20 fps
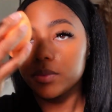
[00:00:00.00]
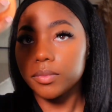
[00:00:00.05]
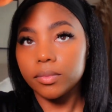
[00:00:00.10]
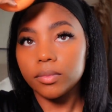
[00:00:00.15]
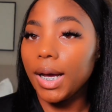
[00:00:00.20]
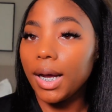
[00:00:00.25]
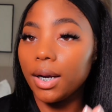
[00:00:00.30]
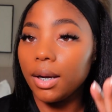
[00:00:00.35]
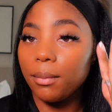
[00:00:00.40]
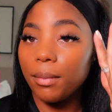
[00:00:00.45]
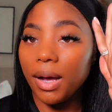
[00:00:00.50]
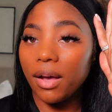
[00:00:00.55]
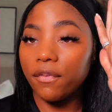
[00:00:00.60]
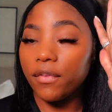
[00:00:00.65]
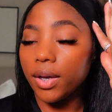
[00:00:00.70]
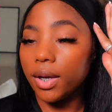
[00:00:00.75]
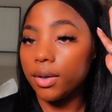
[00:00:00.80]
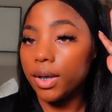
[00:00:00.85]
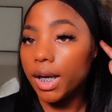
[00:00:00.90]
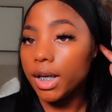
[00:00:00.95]
Now that my
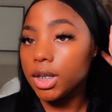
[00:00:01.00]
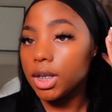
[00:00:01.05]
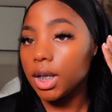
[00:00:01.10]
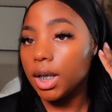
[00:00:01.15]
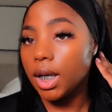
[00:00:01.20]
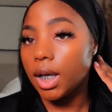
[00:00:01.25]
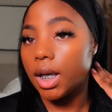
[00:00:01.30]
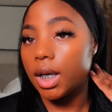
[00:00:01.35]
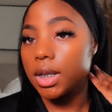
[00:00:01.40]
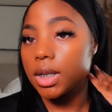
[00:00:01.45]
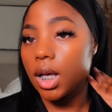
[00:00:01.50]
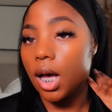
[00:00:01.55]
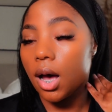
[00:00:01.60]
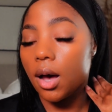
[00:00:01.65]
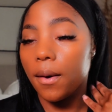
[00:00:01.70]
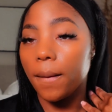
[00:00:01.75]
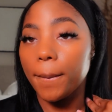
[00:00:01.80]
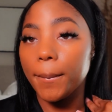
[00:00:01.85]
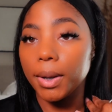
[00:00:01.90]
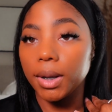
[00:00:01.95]
foundation is
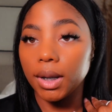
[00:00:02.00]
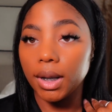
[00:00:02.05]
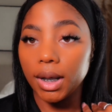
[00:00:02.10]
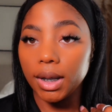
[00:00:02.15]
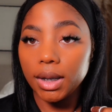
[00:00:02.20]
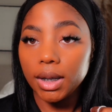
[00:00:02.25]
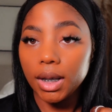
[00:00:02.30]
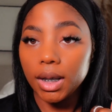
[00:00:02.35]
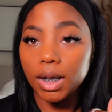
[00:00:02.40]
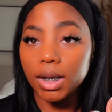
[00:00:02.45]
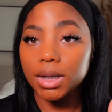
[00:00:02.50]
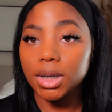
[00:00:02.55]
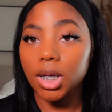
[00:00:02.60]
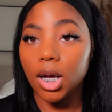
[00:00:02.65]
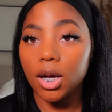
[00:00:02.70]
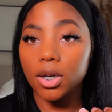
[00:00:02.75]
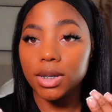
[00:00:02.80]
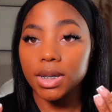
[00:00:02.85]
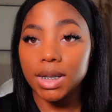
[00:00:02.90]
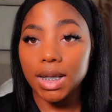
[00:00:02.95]
all blended and it's
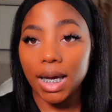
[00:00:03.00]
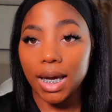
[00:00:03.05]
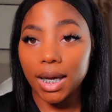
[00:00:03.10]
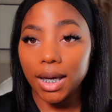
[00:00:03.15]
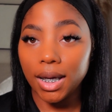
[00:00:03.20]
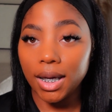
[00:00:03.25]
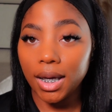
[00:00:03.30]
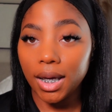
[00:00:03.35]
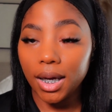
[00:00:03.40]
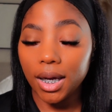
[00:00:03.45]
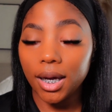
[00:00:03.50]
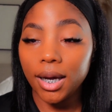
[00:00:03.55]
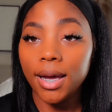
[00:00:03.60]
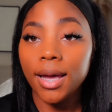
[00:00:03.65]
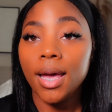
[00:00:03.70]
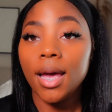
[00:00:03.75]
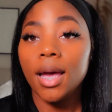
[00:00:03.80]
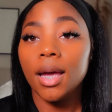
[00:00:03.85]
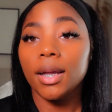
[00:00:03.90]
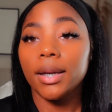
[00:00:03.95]
all set in,
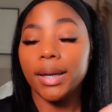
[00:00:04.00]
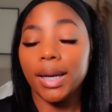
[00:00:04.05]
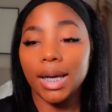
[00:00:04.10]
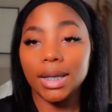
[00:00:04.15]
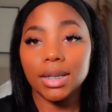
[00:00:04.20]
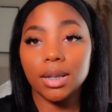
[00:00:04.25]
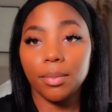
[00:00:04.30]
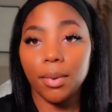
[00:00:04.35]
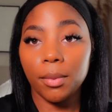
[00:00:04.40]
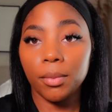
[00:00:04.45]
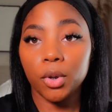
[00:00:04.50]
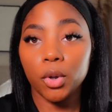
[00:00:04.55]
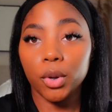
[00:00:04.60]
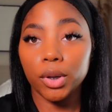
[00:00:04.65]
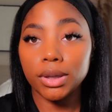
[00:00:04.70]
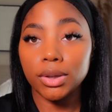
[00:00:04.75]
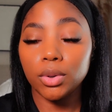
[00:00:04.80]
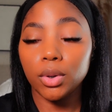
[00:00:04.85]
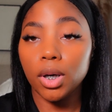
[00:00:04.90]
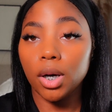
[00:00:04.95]
next up I'm
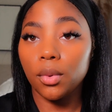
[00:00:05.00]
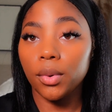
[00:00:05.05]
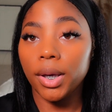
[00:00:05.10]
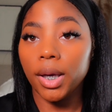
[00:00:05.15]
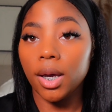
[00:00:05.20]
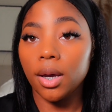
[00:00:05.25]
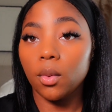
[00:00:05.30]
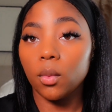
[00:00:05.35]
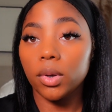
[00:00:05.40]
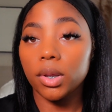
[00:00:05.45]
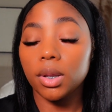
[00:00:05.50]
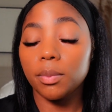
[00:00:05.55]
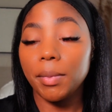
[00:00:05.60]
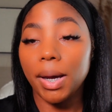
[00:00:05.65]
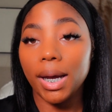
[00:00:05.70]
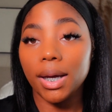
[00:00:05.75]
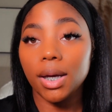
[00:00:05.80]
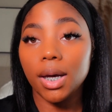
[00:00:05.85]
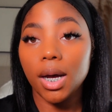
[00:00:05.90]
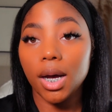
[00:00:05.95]
going to go in with
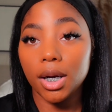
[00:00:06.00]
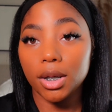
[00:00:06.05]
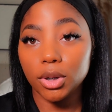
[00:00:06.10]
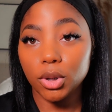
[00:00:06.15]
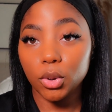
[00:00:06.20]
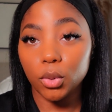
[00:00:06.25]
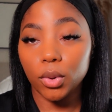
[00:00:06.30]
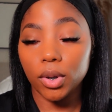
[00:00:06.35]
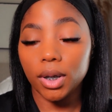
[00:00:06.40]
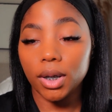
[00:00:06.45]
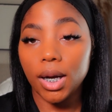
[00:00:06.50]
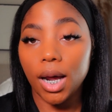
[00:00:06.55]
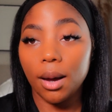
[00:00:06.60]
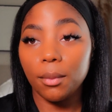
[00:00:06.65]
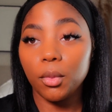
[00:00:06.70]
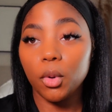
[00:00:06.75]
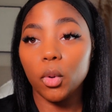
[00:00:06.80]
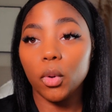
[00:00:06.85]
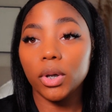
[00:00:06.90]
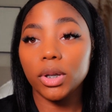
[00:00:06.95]
my contour. Now
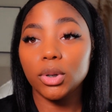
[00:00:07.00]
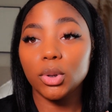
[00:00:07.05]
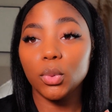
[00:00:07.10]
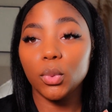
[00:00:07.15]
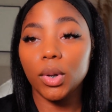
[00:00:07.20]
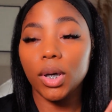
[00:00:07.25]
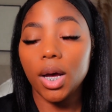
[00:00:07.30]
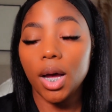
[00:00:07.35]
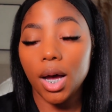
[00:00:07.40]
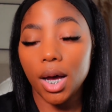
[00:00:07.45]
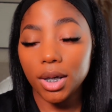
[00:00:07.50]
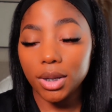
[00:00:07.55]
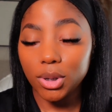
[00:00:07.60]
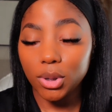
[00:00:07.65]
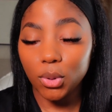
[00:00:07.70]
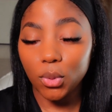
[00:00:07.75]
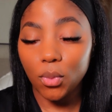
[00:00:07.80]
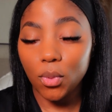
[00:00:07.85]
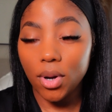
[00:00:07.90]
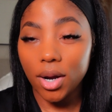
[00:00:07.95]
I'm going to
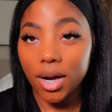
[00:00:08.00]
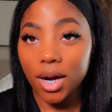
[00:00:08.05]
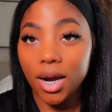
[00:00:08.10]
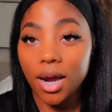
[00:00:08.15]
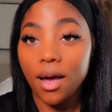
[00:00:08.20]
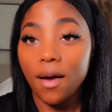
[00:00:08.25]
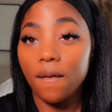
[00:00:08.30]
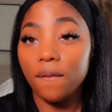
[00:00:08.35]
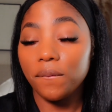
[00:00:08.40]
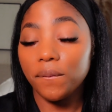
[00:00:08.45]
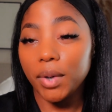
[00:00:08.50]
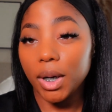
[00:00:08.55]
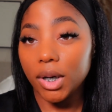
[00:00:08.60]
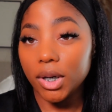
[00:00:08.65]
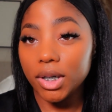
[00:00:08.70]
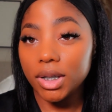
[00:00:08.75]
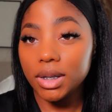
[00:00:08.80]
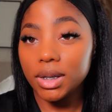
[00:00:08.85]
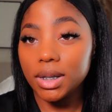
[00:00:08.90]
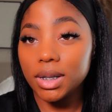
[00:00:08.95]
contour
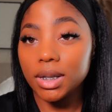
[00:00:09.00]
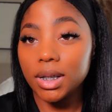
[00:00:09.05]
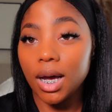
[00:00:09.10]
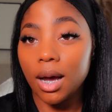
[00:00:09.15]
first.